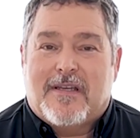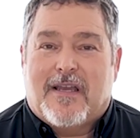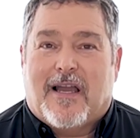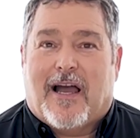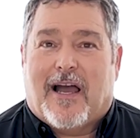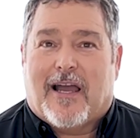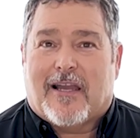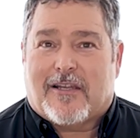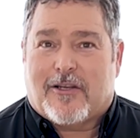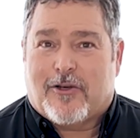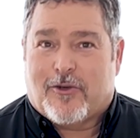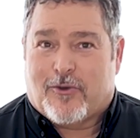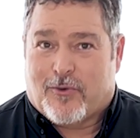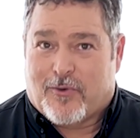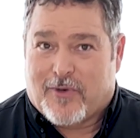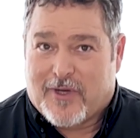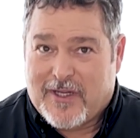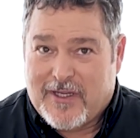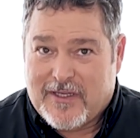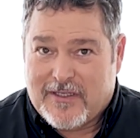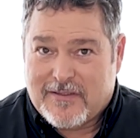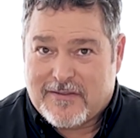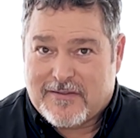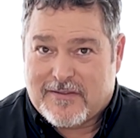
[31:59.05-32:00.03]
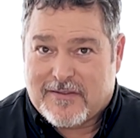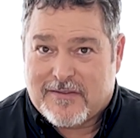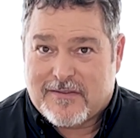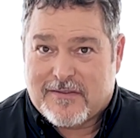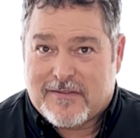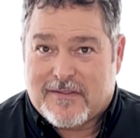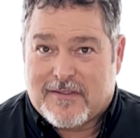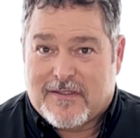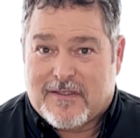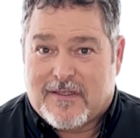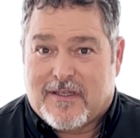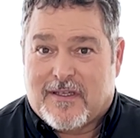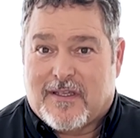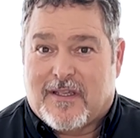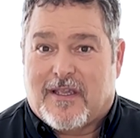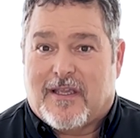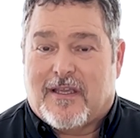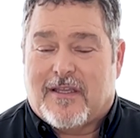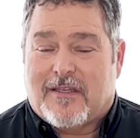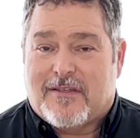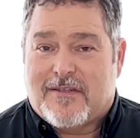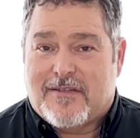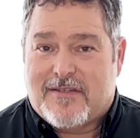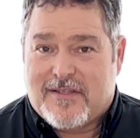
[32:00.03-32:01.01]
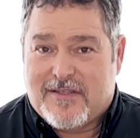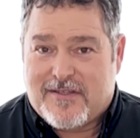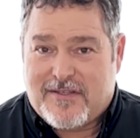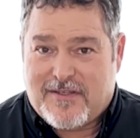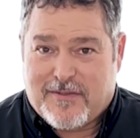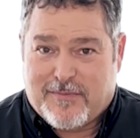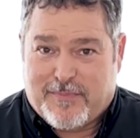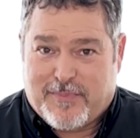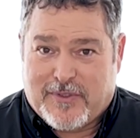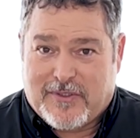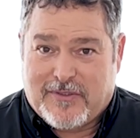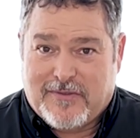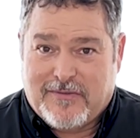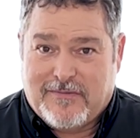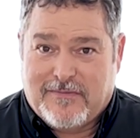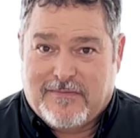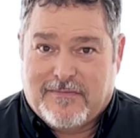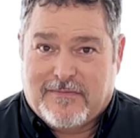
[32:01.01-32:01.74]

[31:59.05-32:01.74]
I correct and discipline